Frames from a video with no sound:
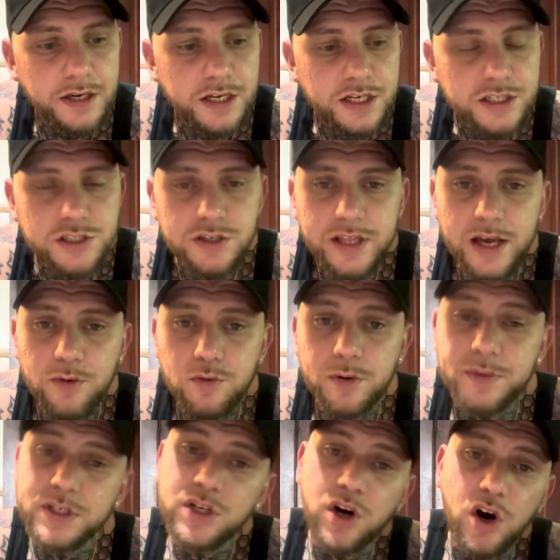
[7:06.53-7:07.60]
so that
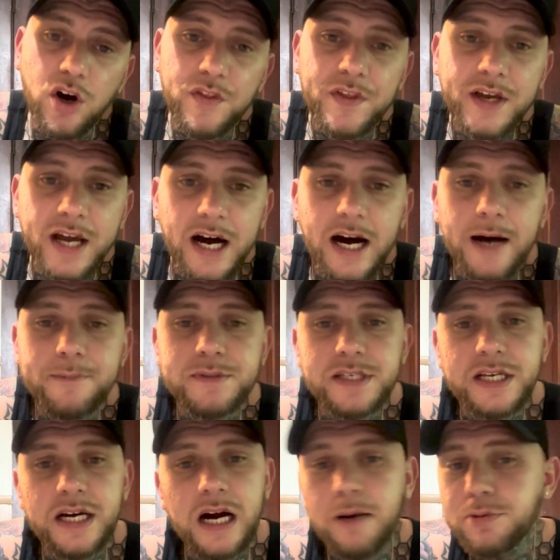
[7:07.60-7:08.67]
woman called the cops. The
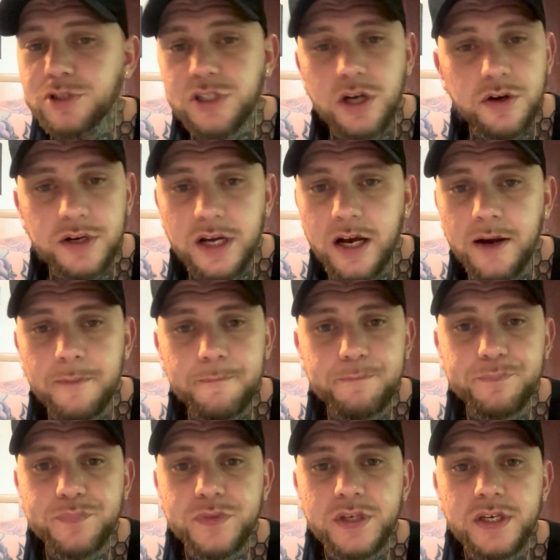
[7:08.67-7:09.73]
cops showed up,
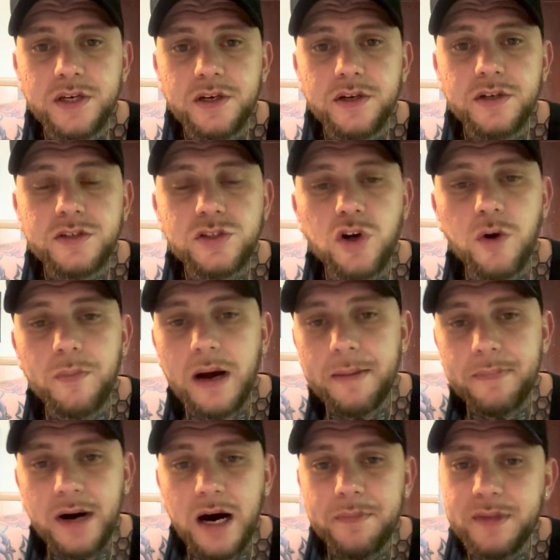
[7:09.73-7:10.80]
told my
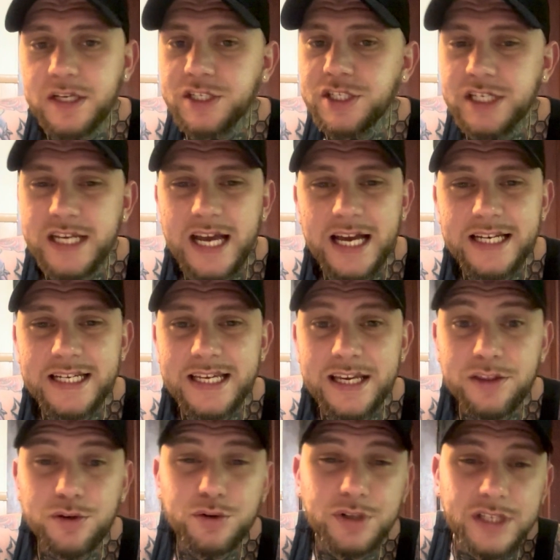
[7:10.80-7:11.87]
mom that she had to
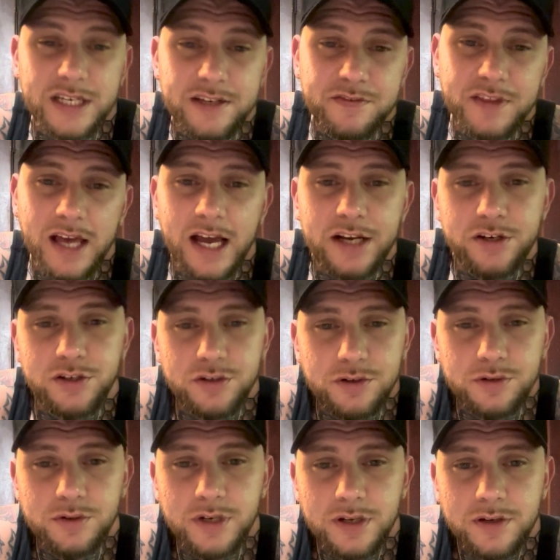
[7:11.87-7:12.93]
either leave that
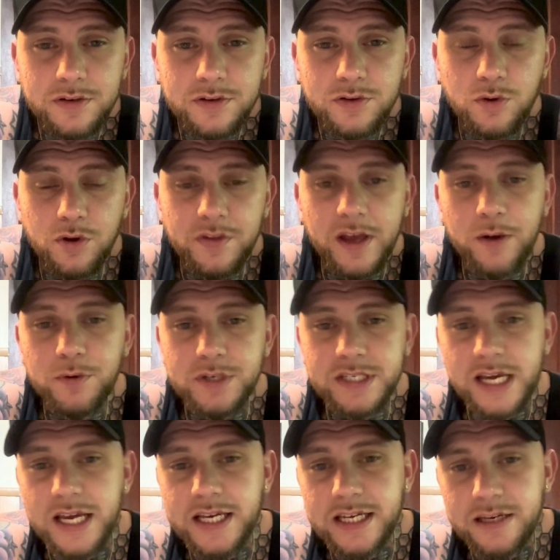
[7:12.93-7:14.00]
dude or they were
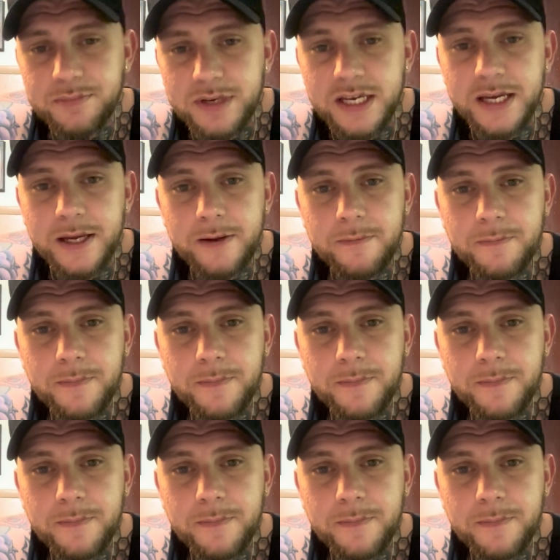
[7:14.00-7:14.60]
taking me.